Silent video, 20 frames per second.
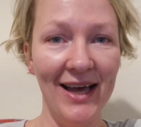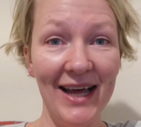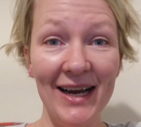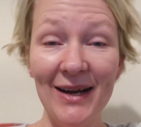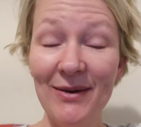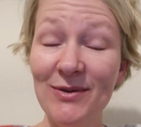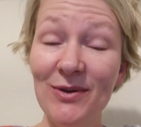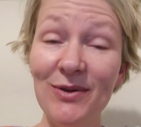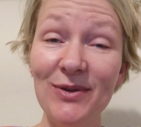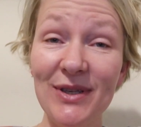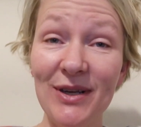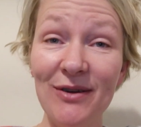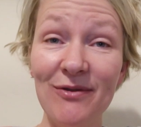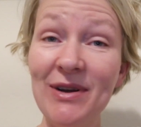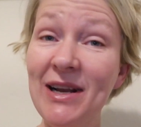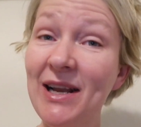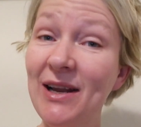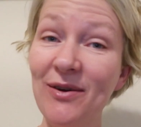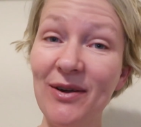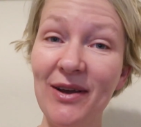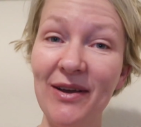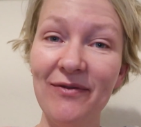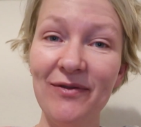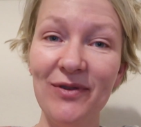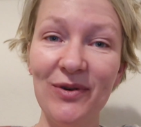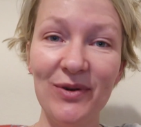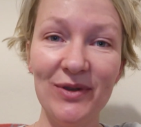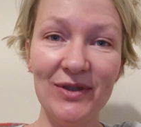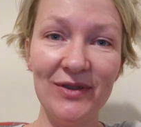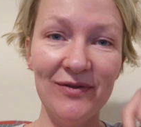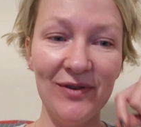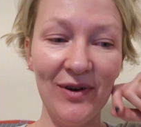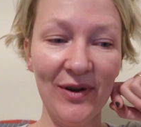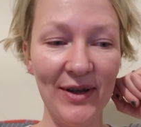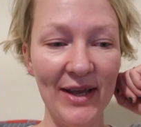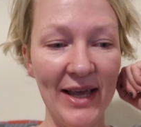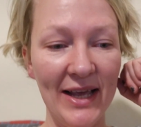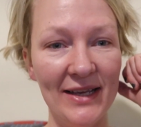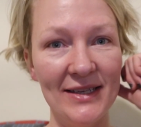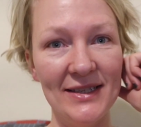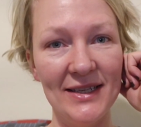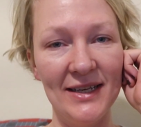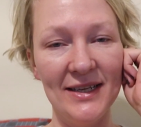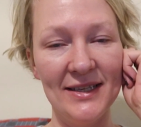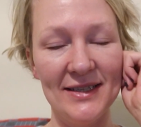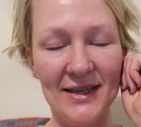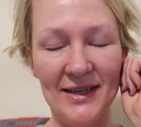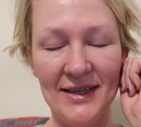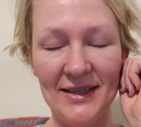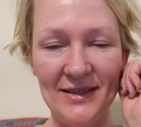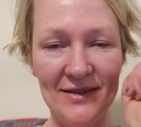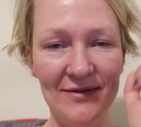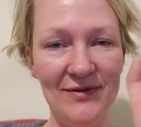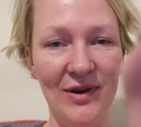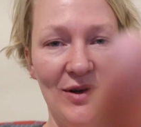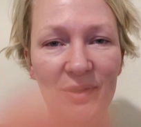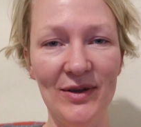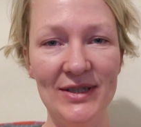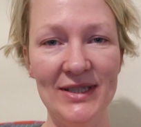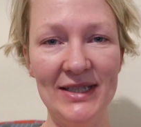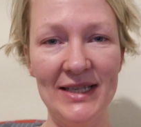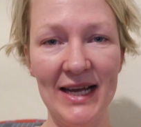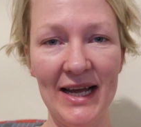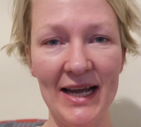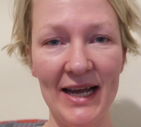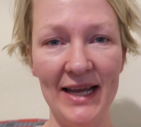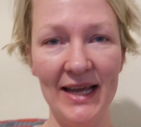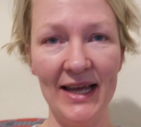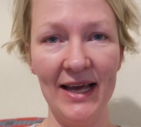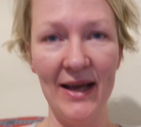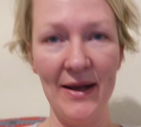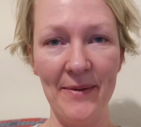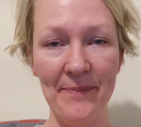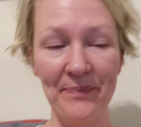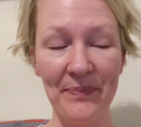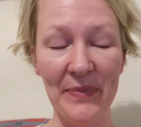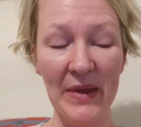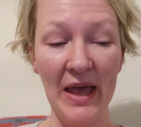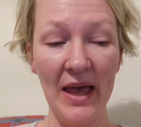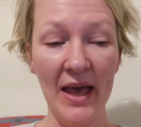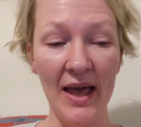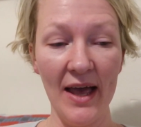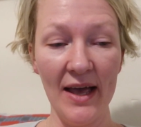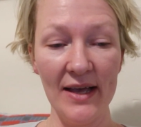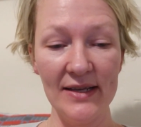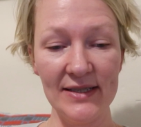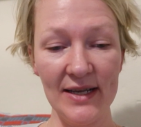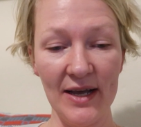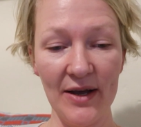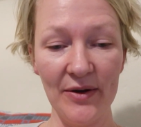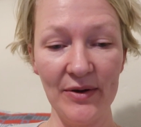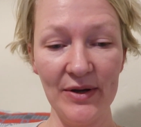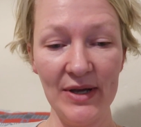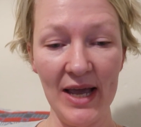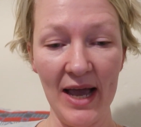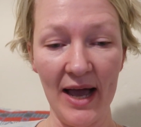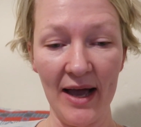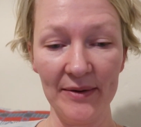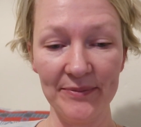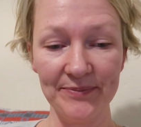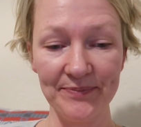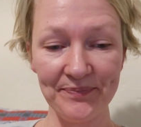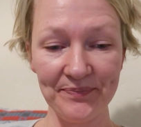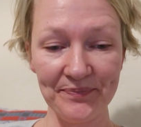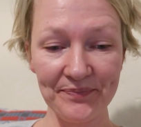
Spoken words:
And I was also really looking forward to vlogging, so I decided to vlog today. So yeah,